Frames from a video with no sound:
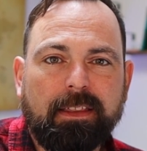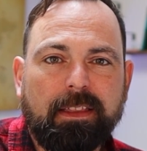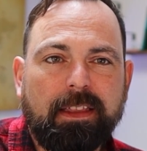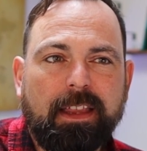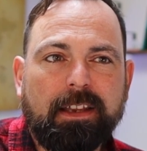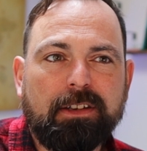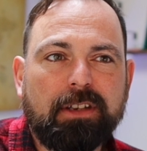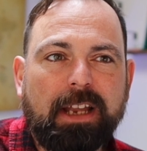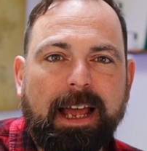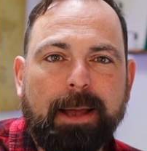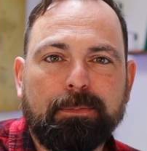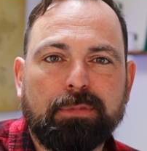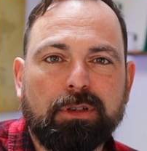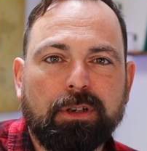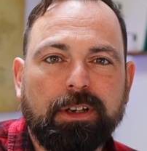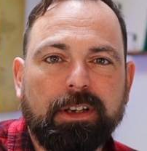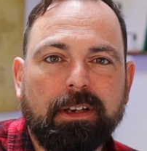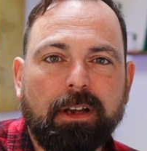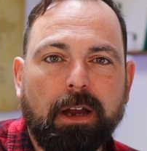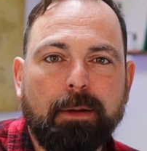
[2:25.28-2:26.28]
there's
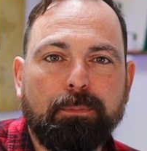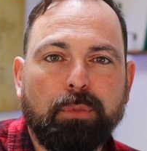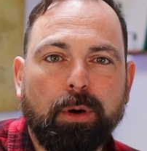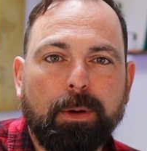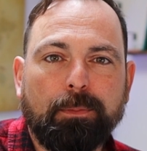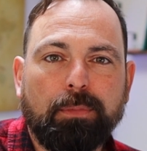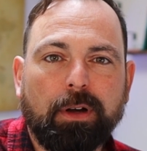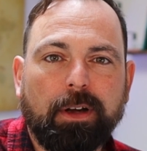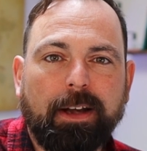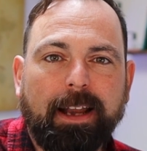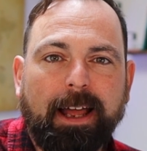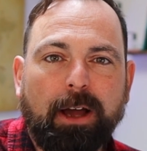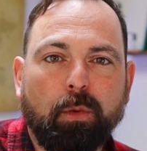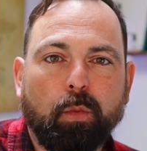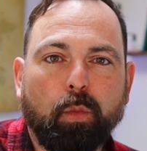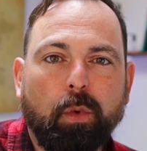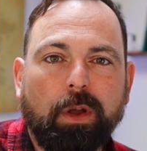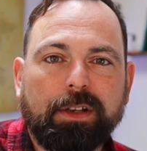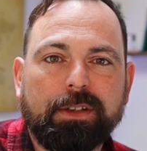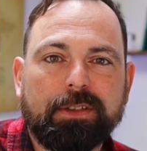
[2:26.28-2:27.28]
absolutely no point pulling it
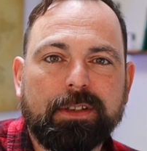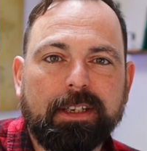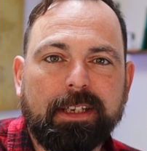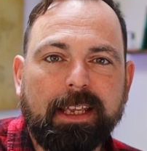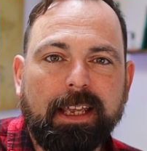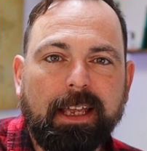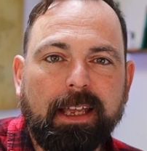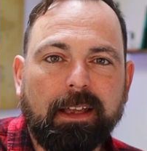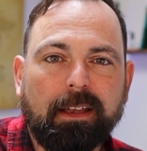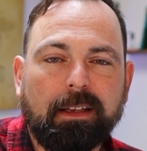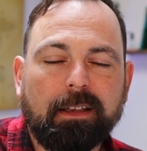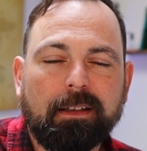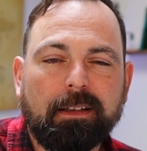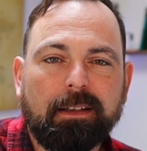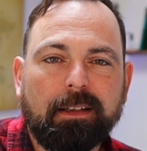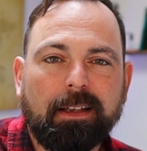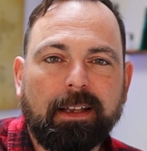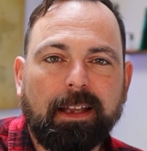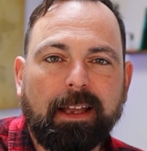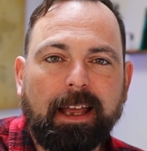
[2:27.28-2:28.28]
out once a year
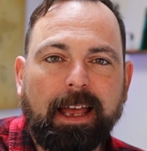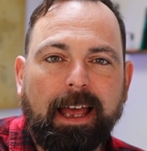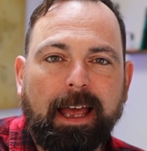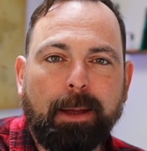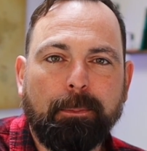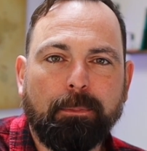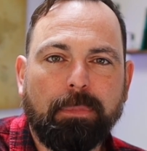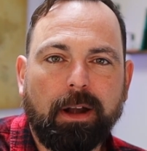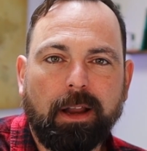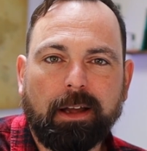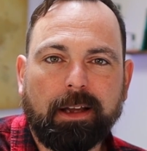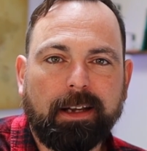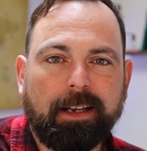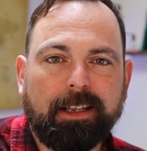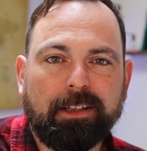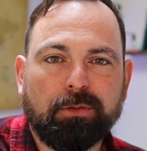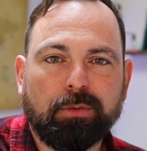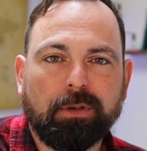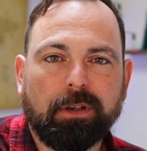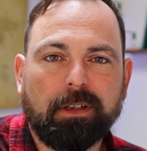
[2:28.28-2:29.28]
and plugging it
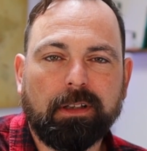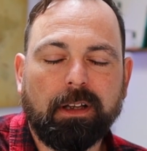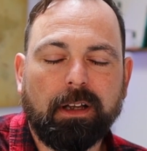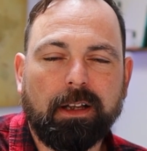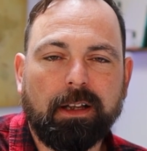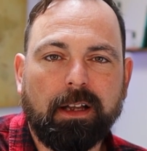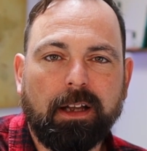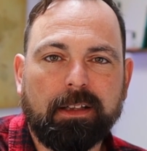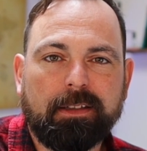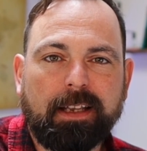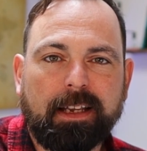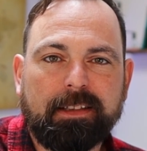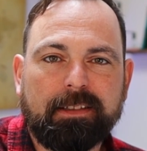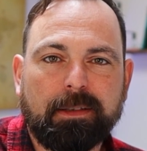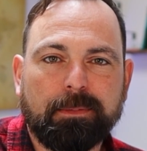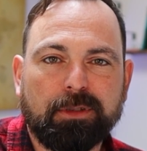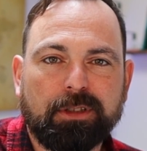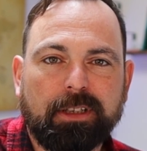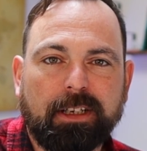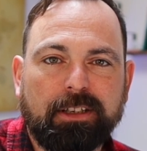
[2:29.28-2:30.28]
into a, a,
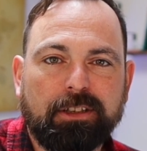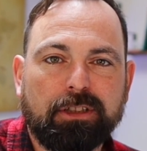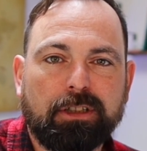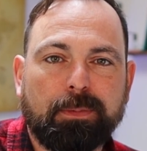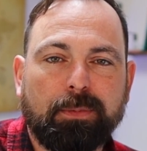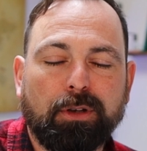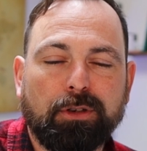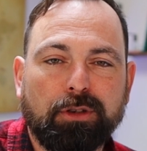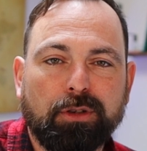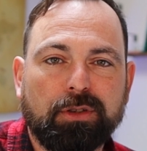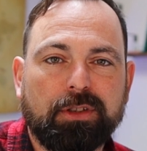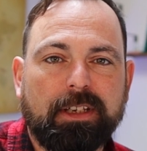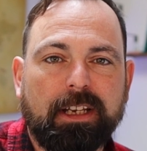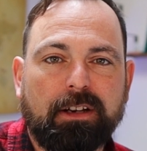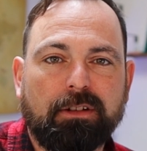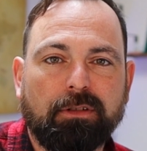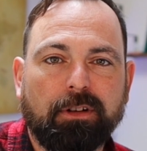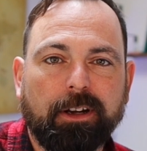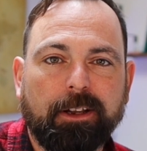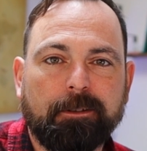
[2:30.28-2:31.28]
testing machine just to put a new
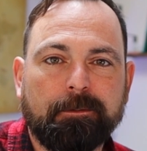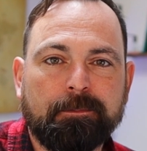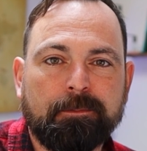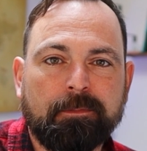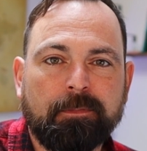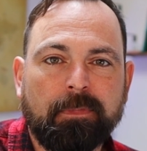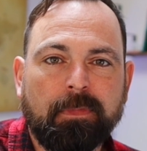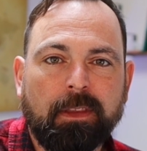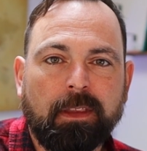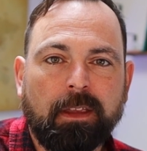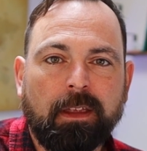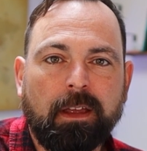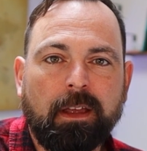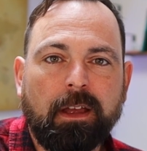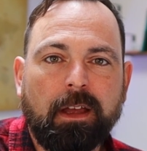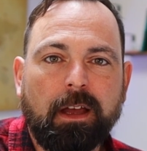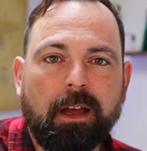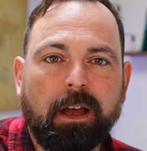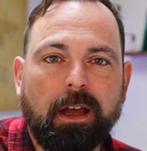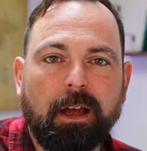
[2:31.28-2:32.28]
sticker on
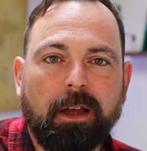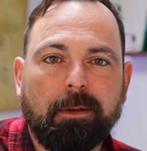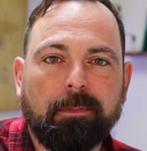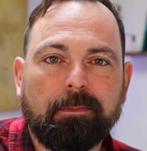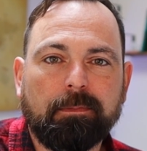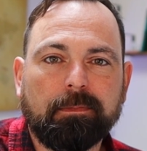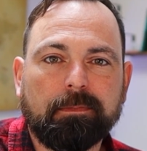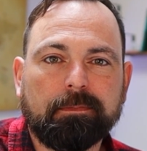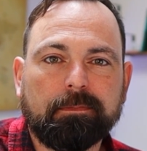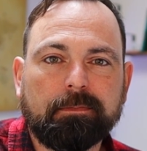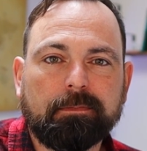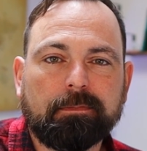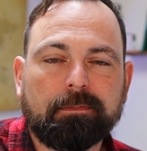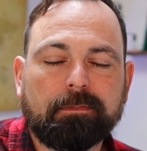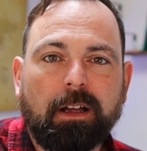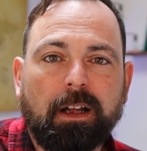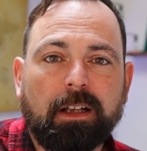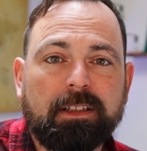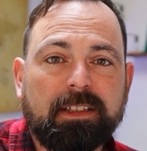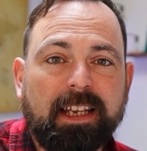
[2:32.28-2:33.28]
it. Um,
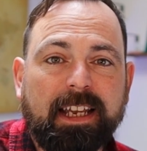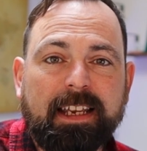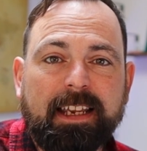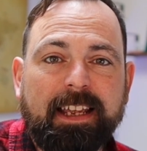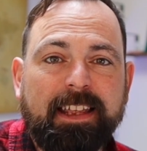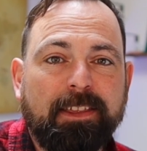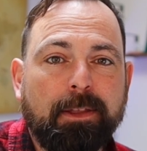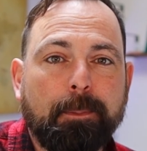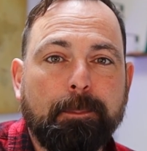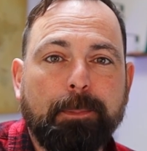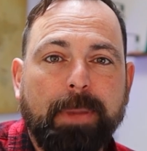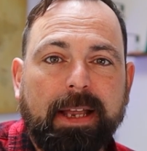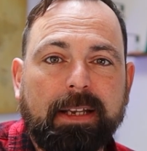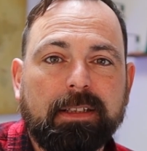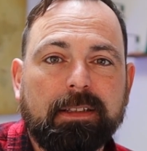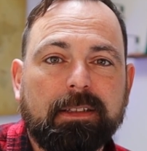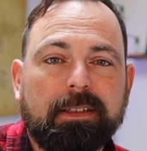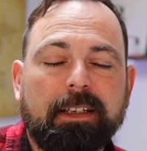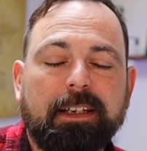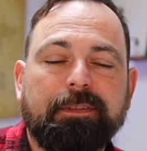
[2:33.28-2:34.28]
I'd say in the
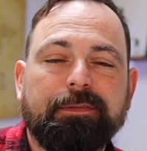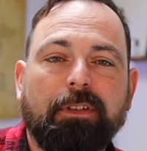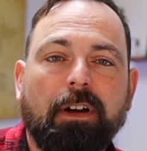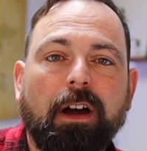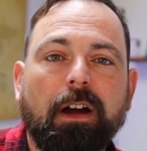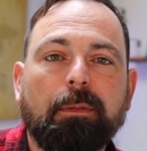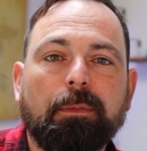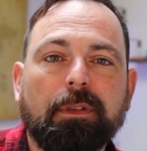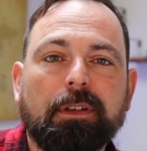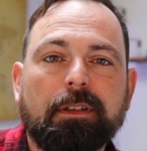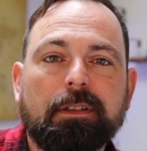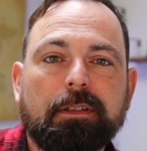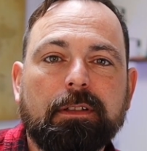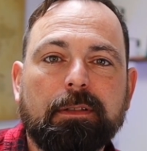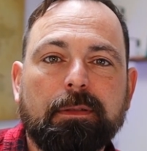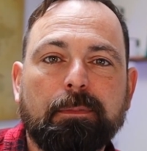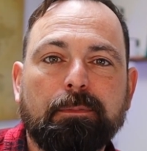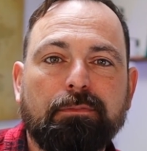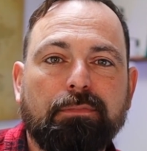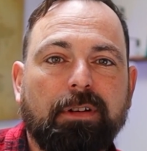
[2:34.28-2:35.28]
best
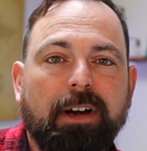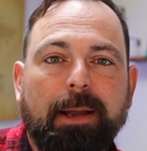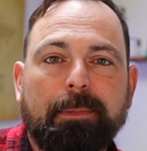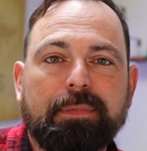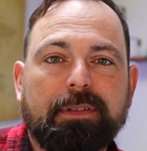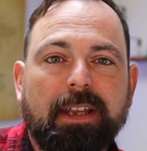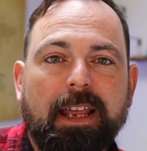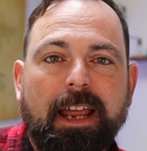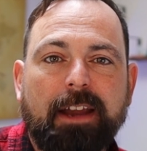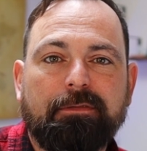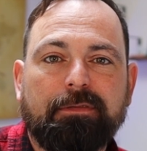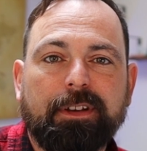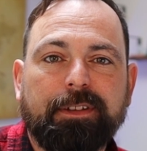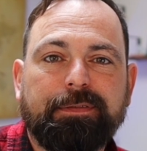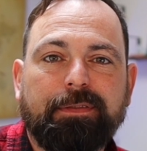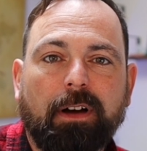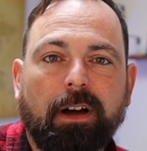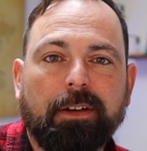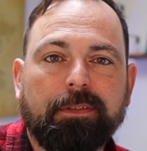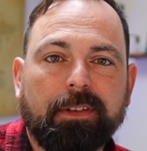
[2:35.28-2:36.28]
environments, perhaps every
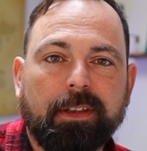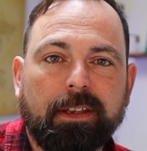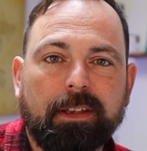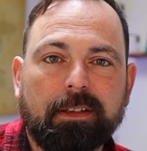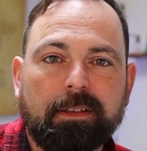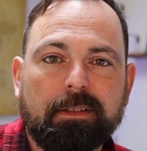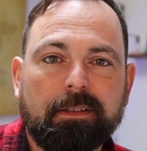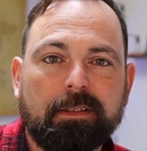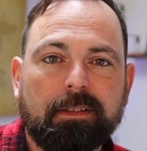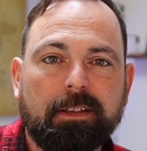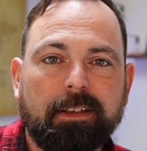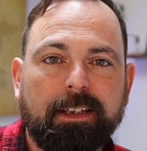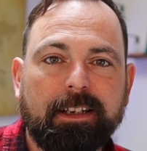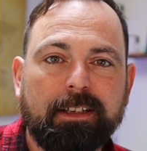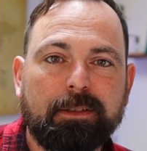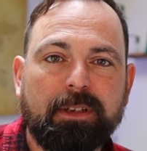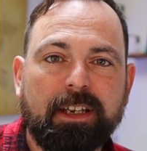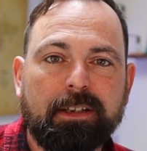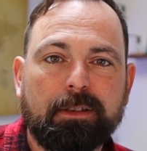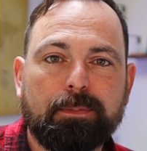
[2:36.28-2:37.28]
five years
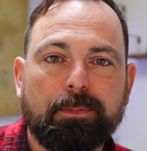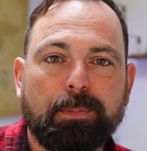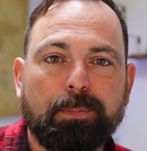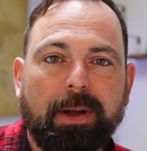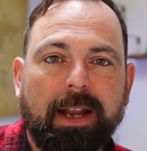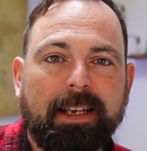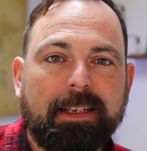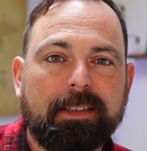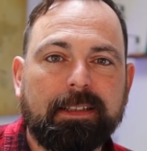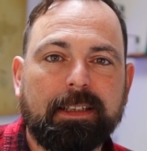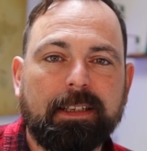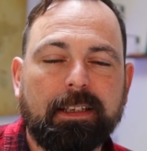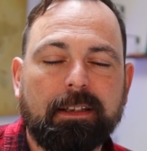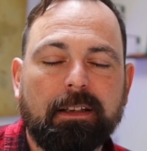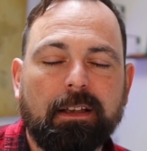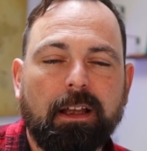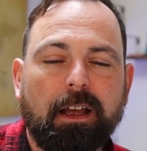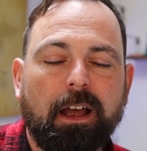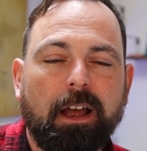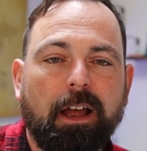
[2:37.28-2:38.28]
is, is
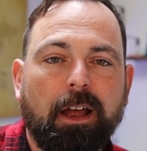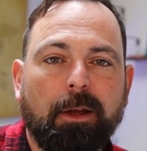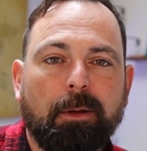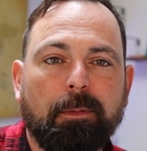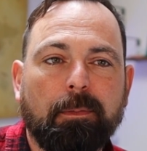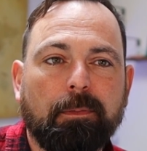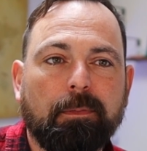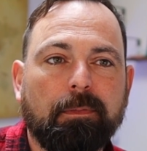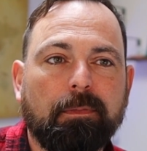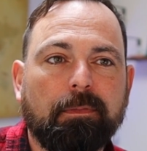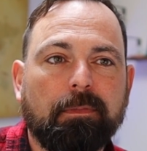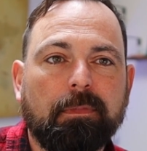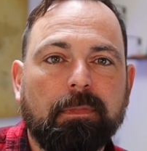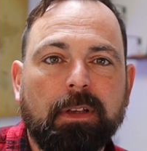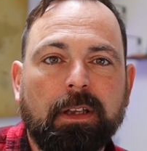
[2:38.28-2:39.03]
plenty um,